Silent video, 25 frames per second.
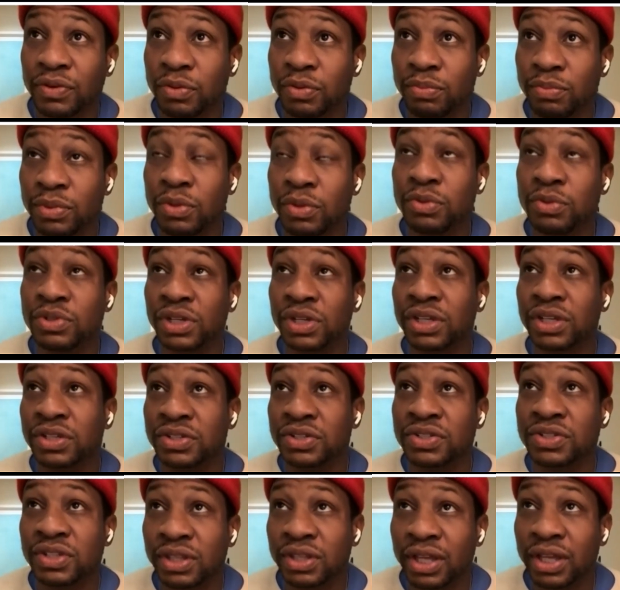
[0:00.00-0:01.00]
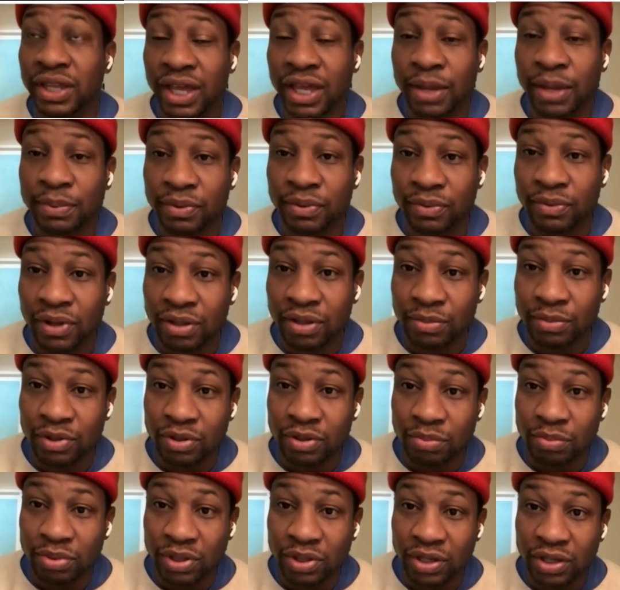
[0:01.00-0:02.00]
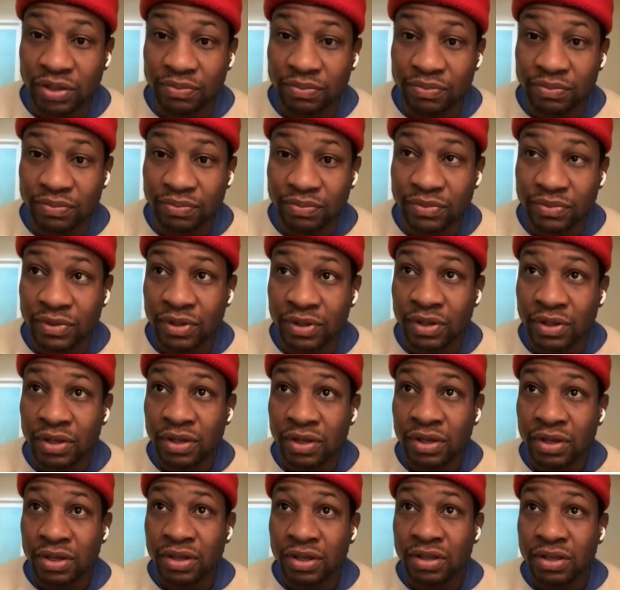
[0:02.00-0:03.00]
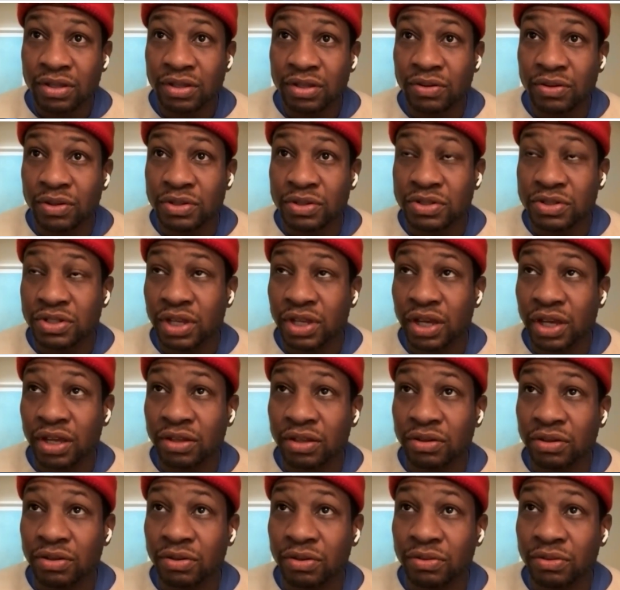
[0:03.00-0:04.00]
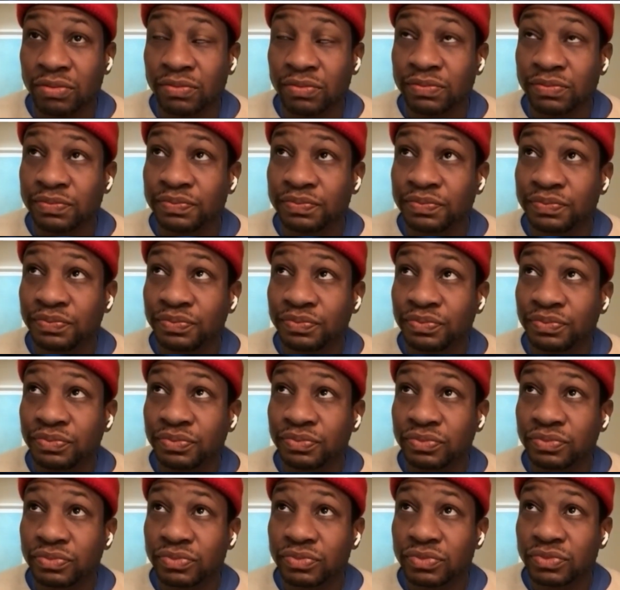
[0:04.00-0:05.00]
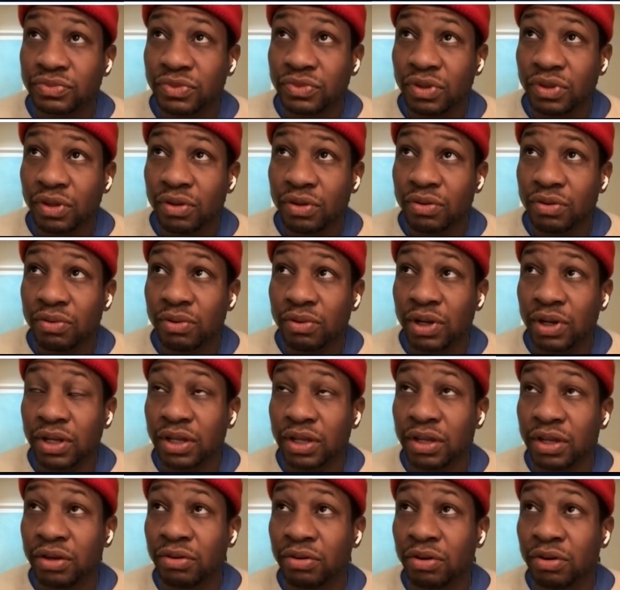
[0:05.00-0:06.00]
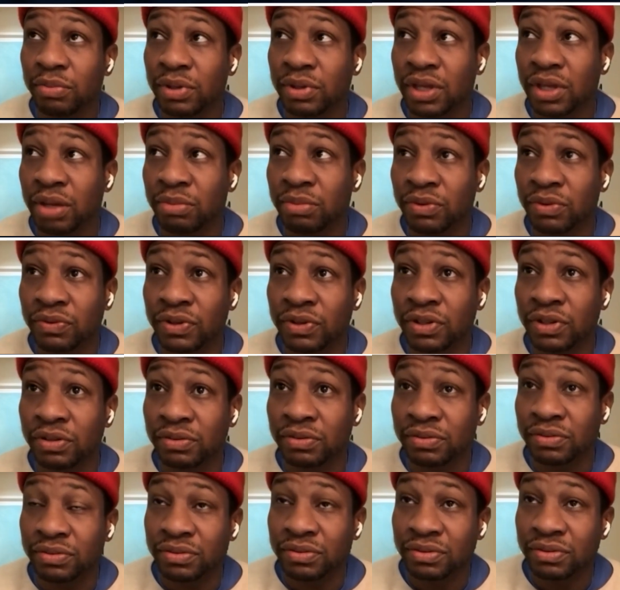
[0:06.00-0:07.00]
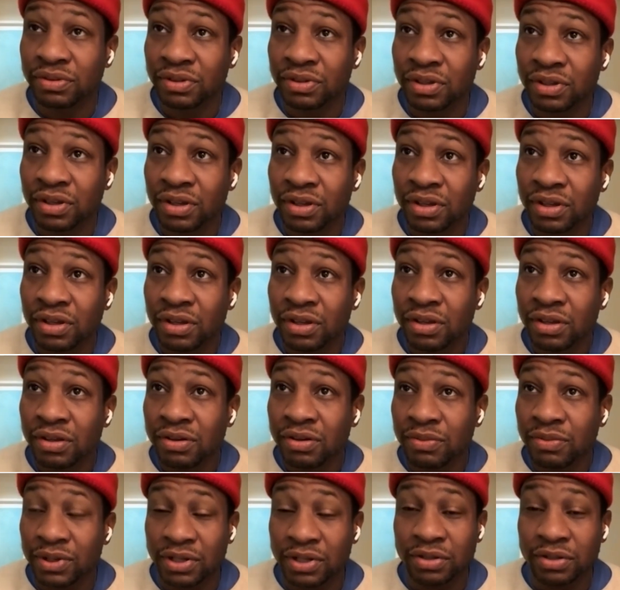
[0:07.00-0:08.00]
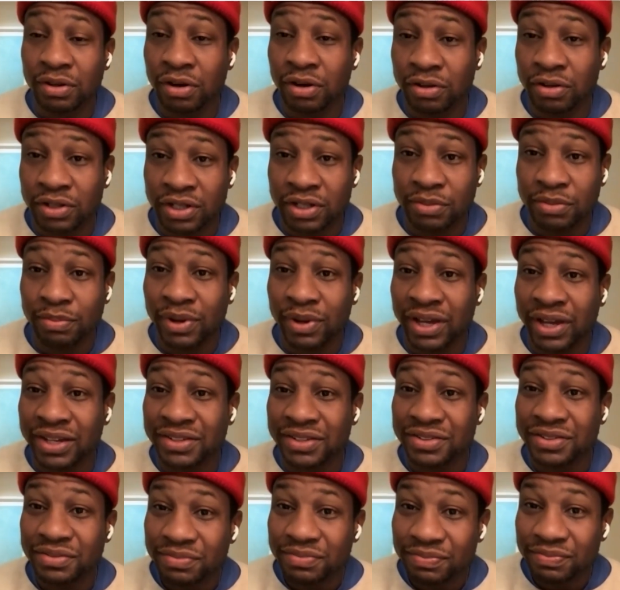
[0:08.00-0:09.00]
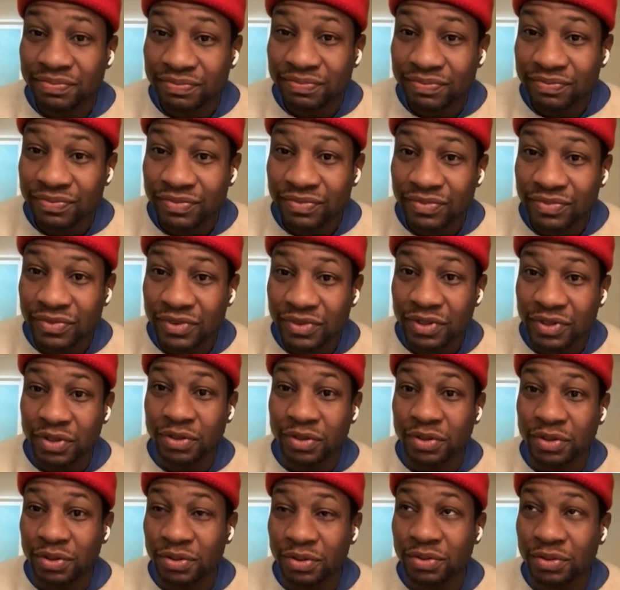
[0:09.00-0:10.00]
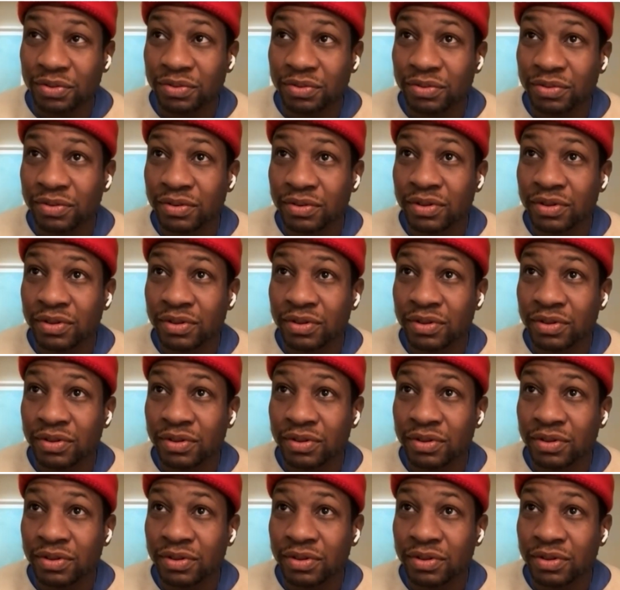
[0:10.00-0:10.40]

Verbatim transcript: a few musings that happen while I'm on the plane. You understand, you know, why the hero became a villain what a Dog Did Bite, you know.